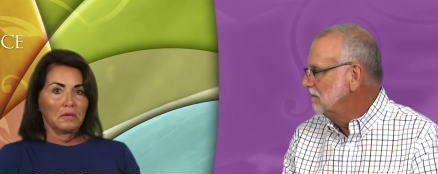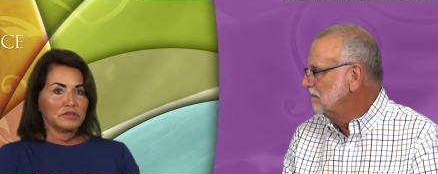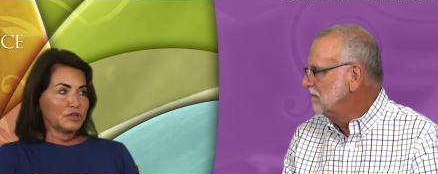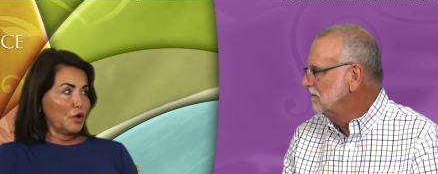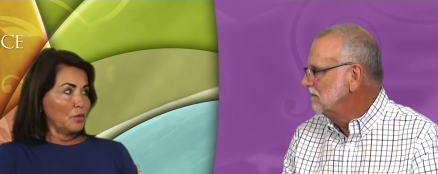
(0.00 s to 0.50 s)

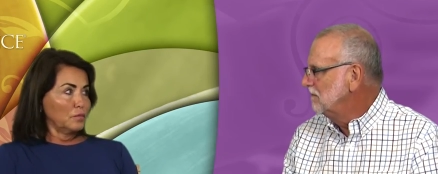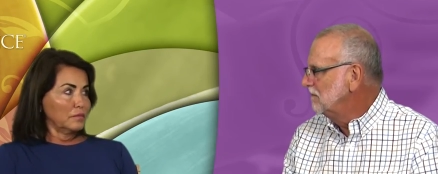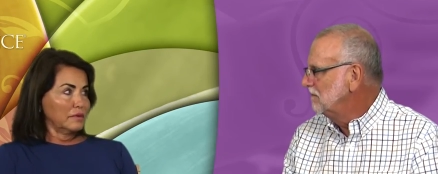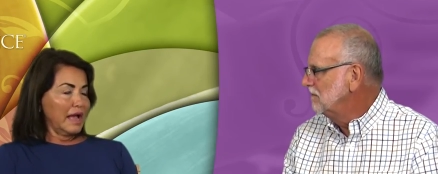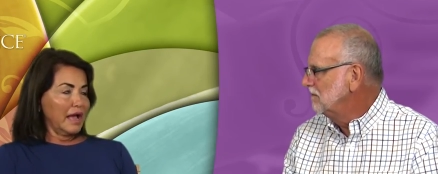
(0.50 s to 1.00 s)
Speaker 1: So
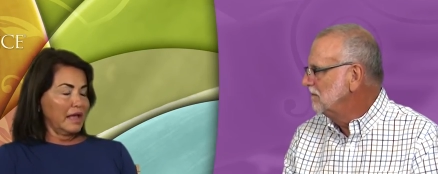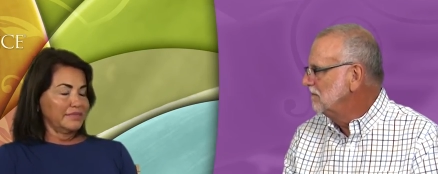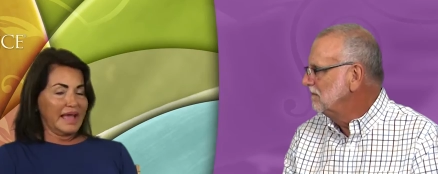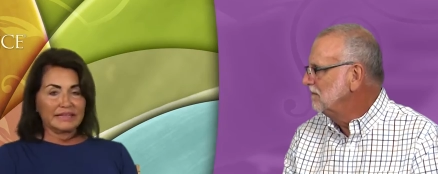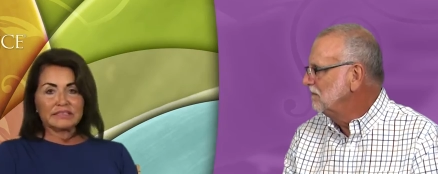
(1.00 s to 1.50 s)

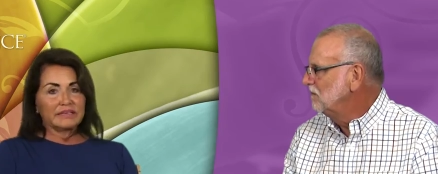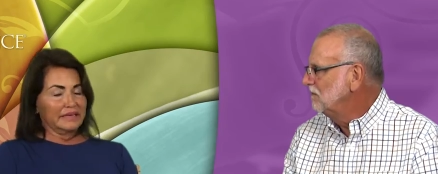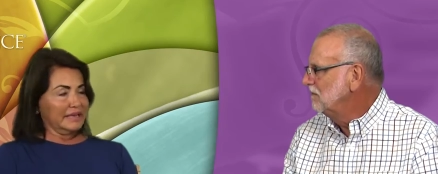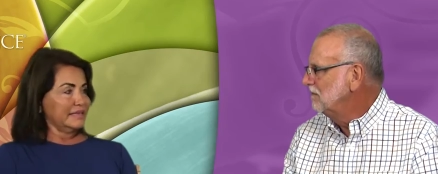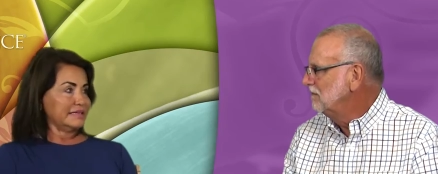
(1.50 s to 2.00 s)
that's an
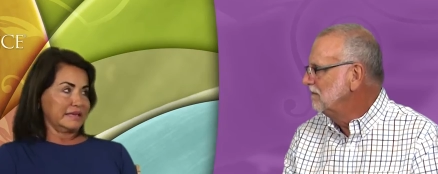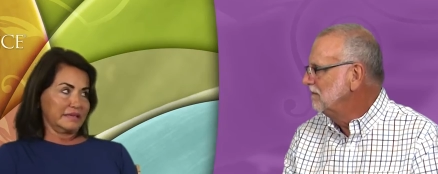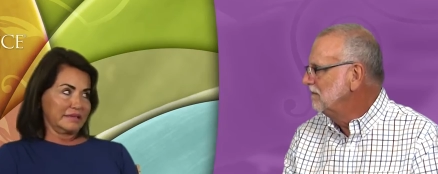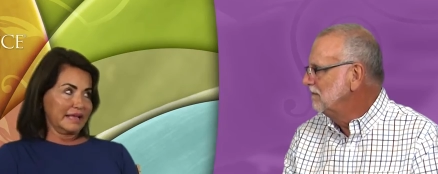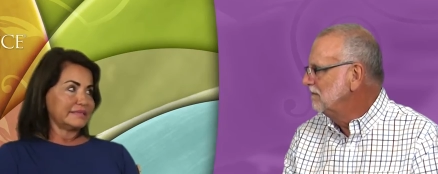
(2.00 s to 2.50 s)

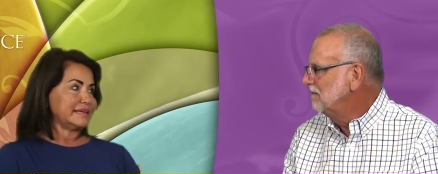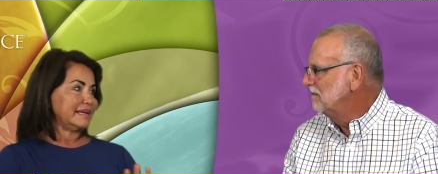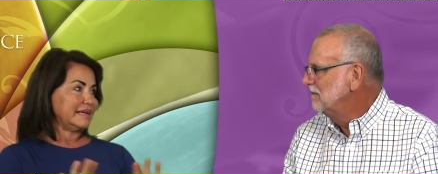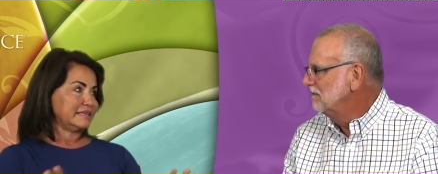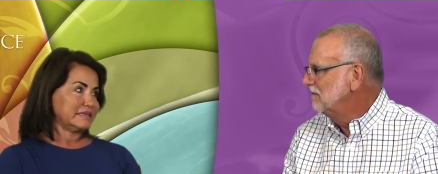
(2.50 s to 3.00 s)
easy that's an
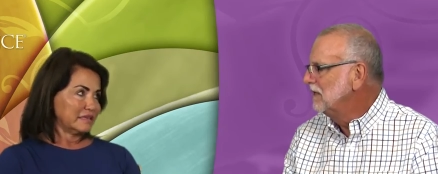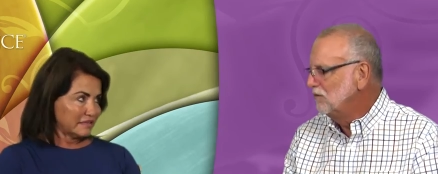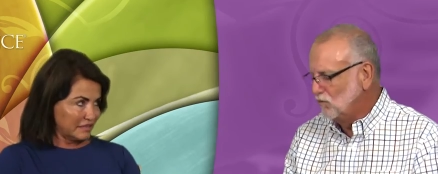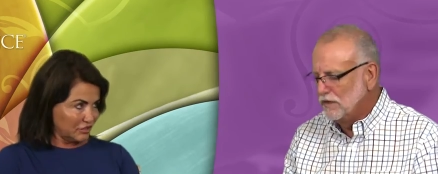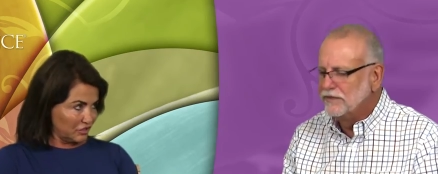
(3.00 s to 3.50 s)
easy
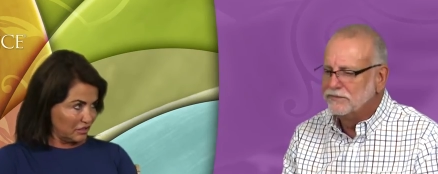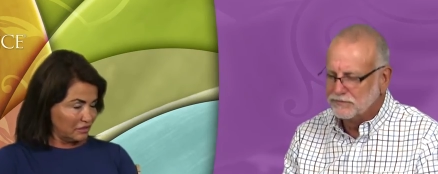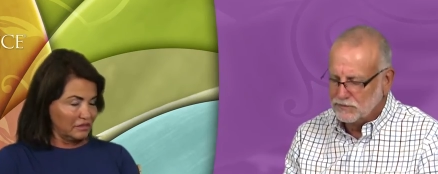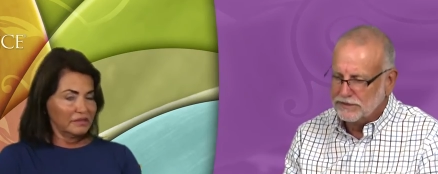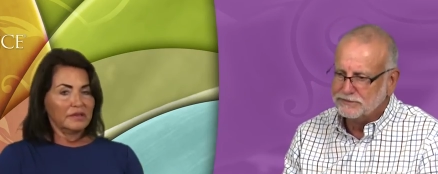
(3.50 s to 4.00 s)
decision.
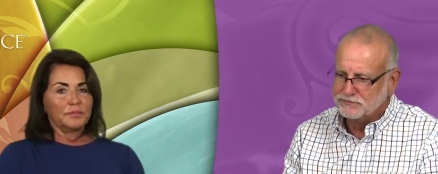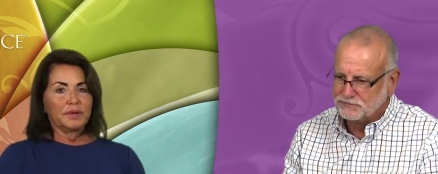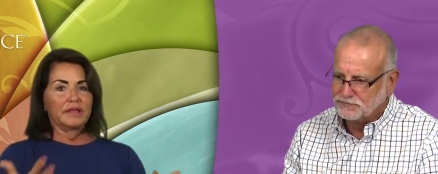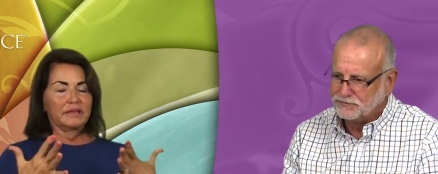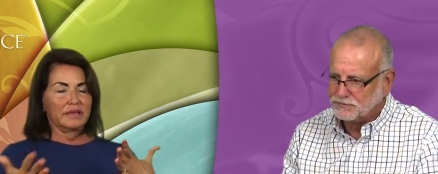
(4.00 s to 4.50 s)
Right, right.
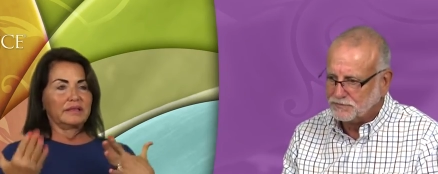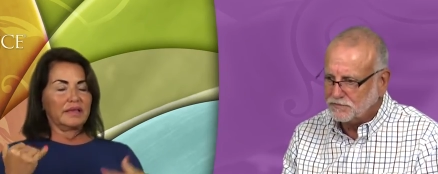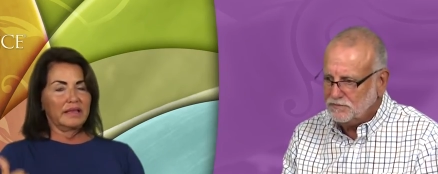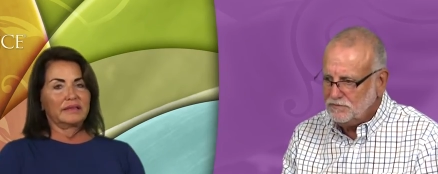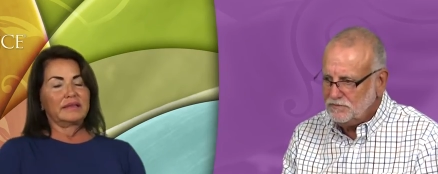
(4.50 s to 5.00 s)
But in,
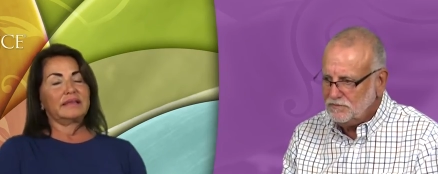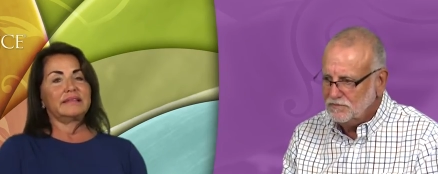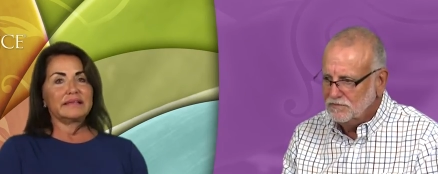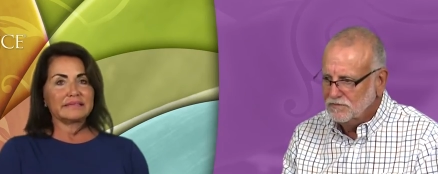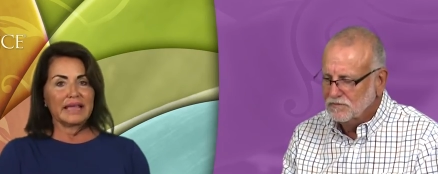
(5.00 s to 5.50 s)
in in
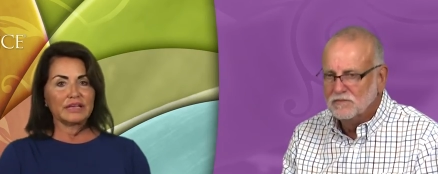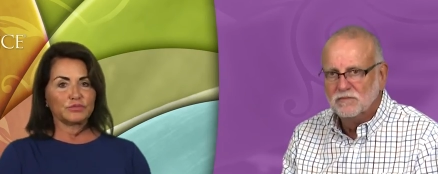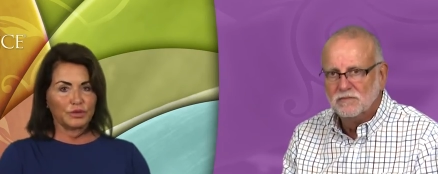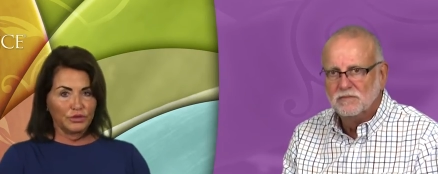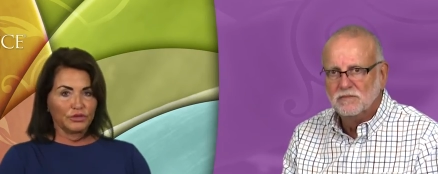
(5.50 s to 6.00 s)
this
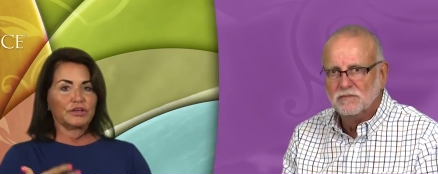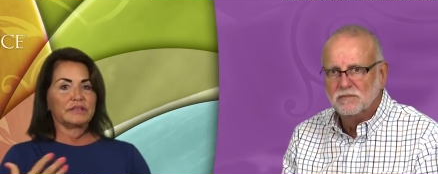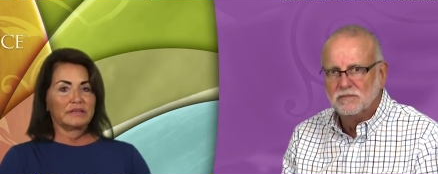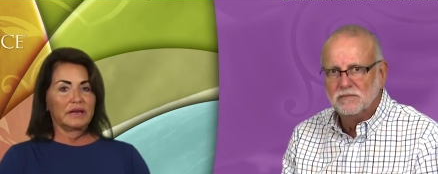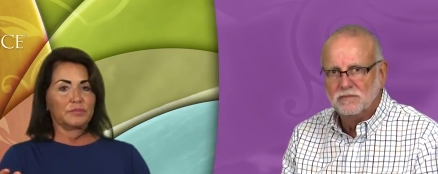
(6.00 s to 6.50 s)
case, when you look
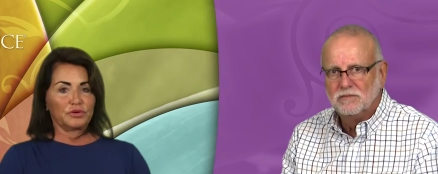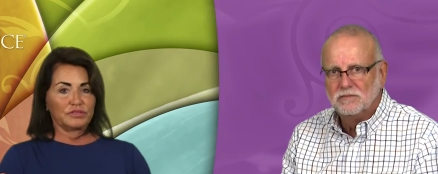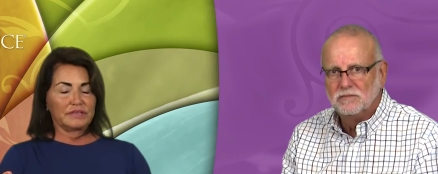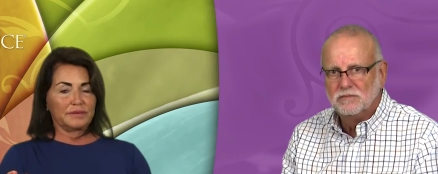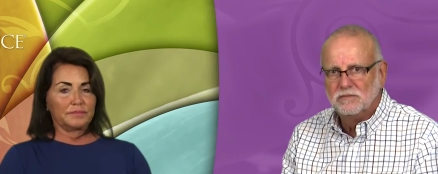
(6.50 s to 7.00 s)
at the
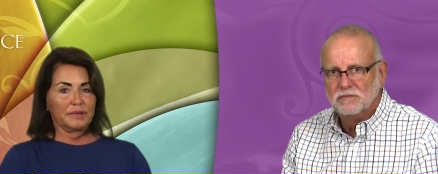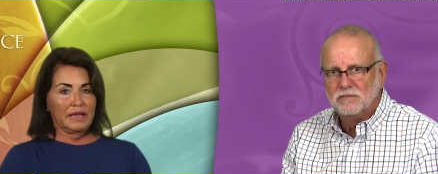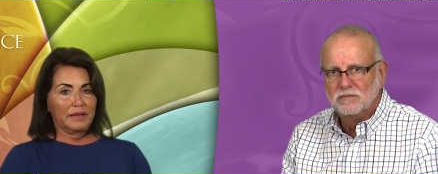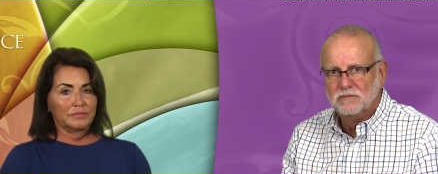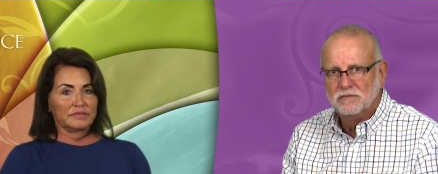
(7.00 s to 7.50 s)
numbers, it
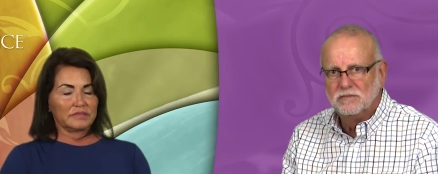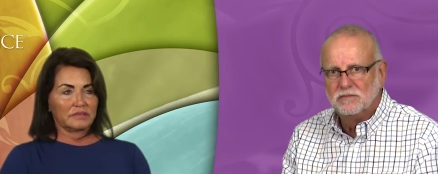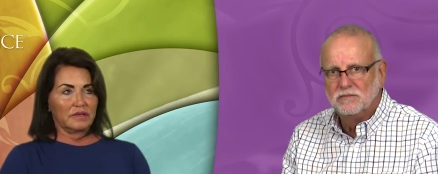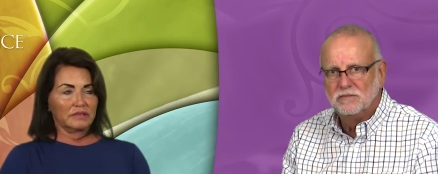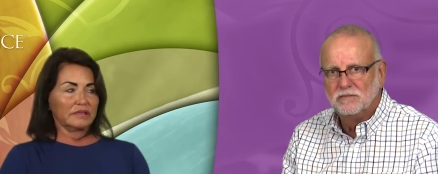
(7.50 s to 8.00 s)
becomes
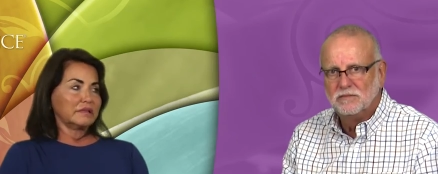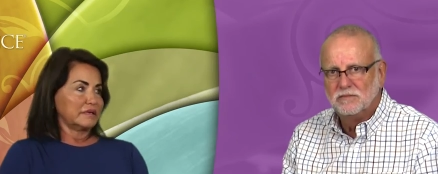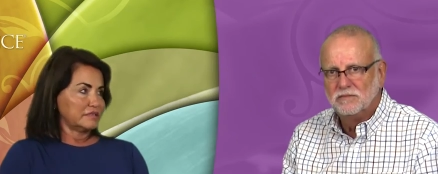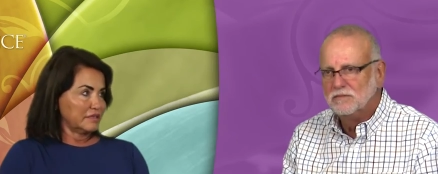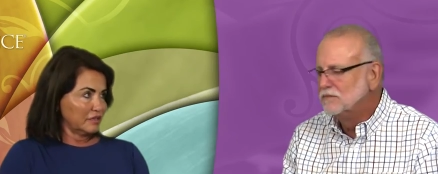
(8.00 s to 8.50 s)
a little
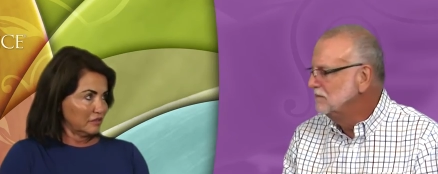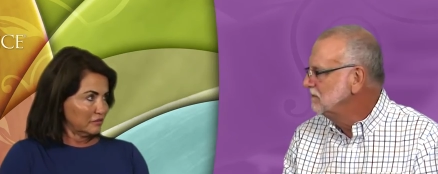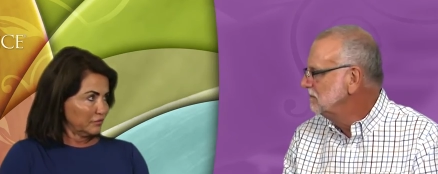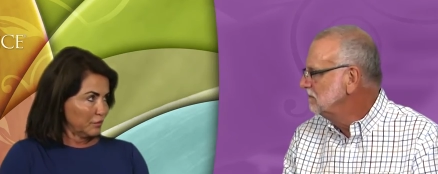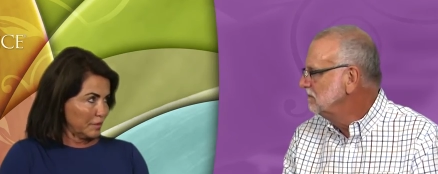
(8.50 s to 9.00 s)
easier
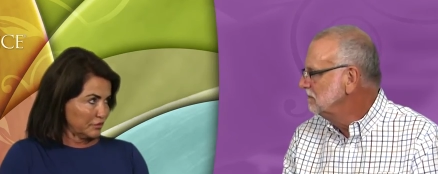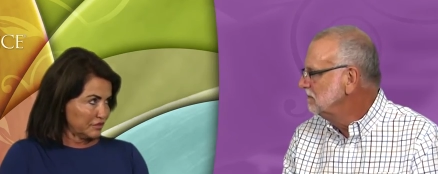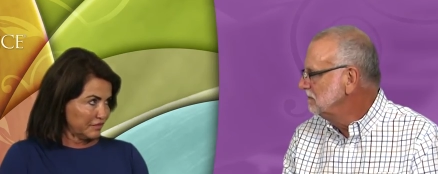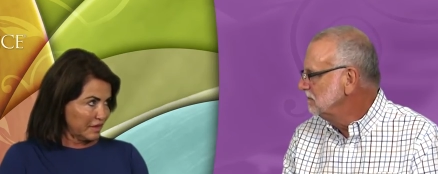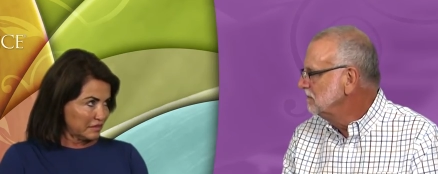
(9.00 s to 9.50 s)
for
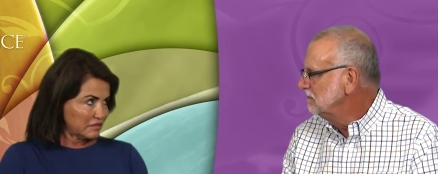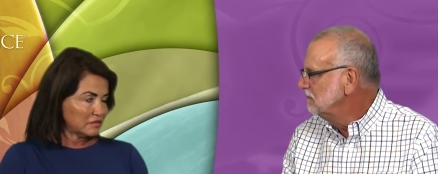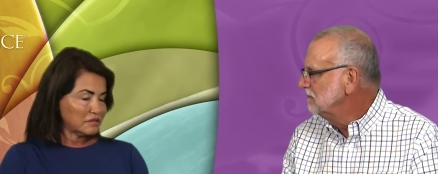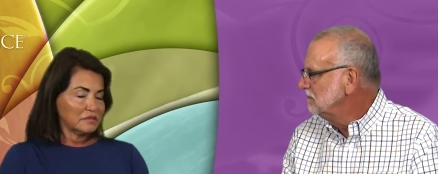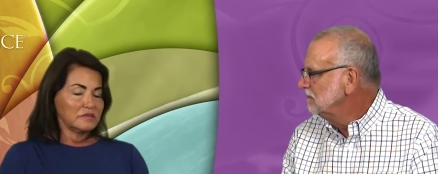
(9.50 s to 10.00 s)
most of us